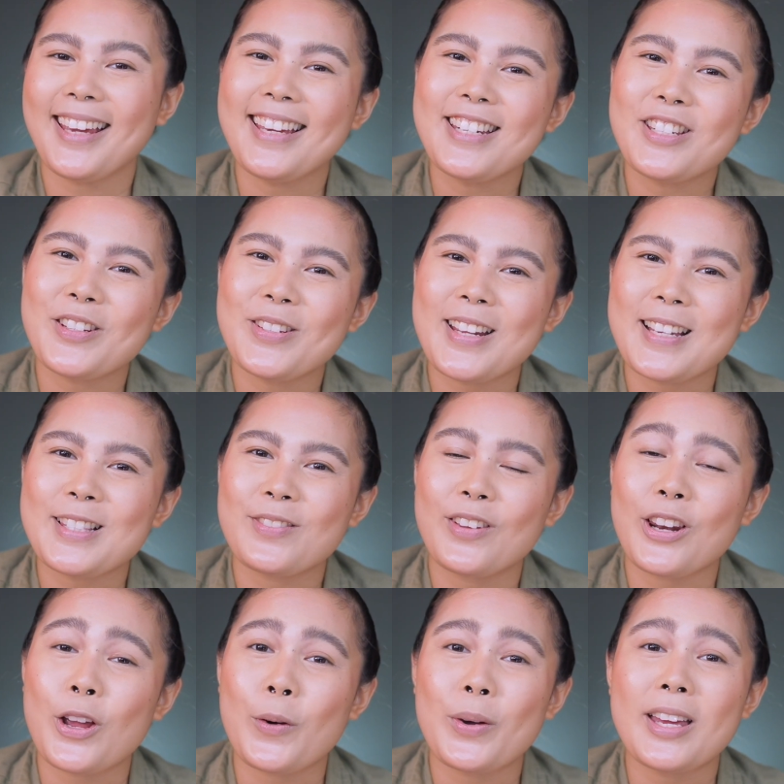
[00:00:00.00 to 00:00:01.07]
In today's
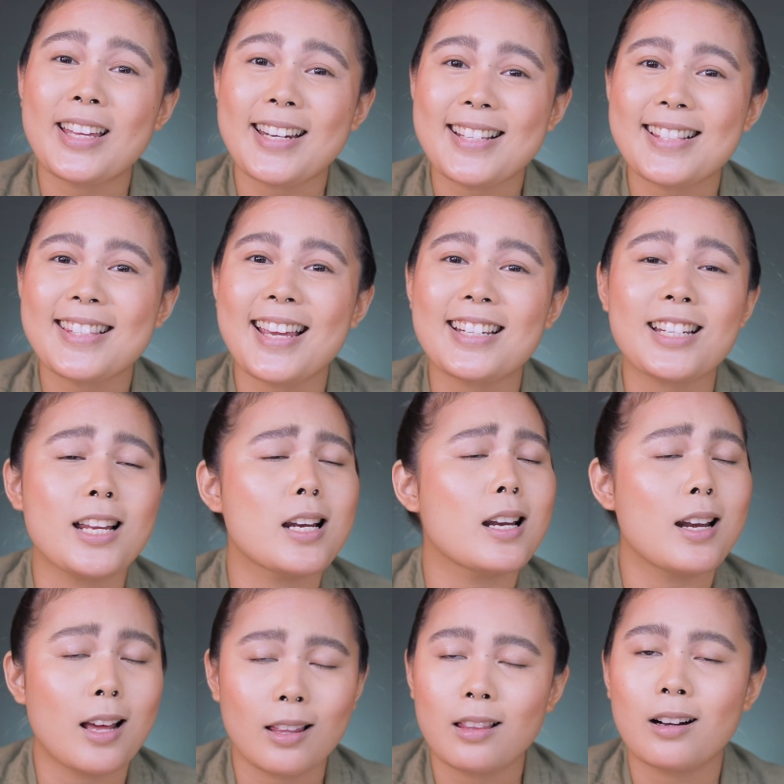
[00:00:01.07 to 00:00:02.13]
video, it is yet
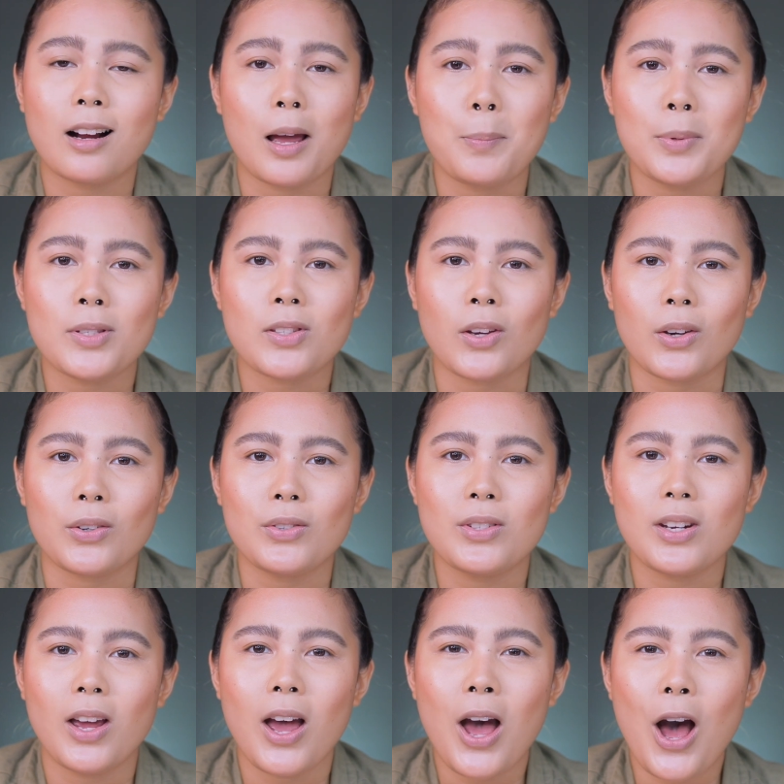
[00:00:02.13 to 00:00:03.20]
another
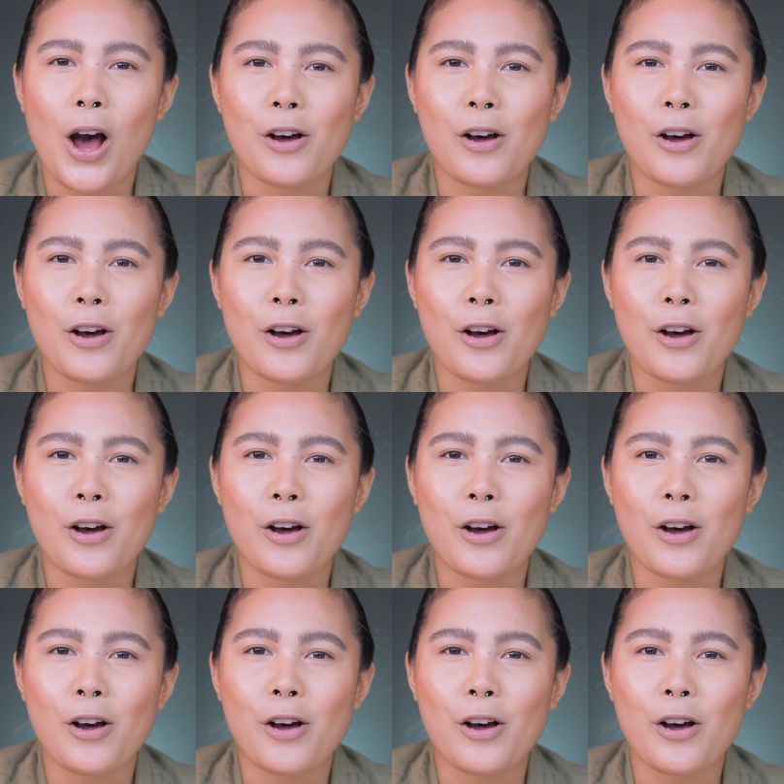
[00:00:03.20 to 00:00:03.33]
episode